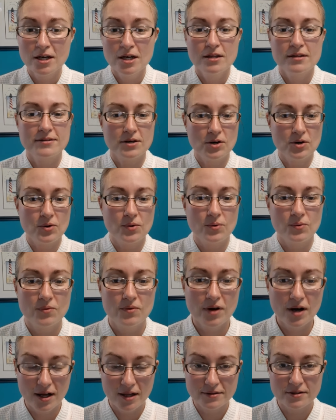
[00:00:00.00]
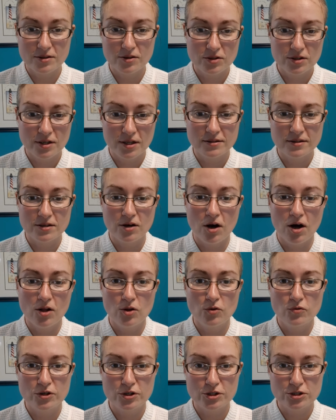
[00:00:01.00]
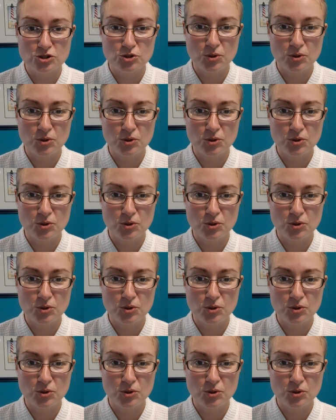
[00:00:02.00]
So it's an all over good